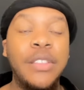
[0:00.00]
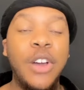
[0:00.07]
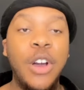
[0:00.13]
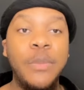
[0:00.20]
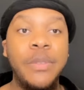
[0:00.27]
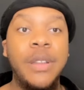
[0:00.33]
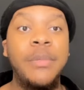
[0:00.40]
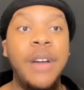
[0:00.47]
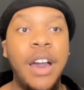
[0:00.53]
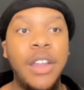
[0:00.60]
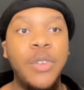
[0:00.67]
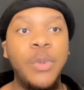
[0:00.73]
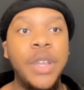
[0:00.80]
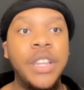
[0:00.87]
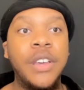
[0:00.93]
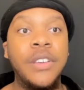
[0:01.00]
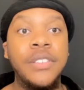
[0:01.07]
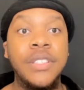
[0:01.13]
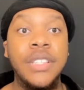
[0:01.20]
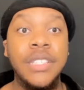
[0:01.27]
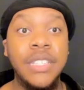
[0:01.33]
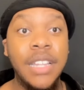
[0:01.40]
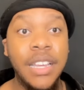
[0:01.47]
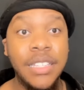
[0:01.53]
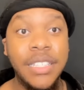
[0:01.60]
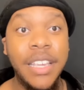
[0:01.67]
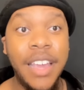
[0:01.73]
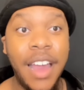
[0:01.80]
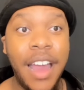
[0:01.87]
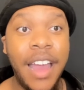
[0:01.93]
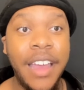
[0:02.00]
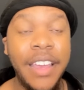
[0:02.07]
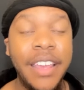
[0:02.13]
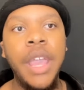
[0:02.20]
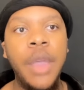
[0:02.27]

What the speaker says: to open up all the windows because it does get hot.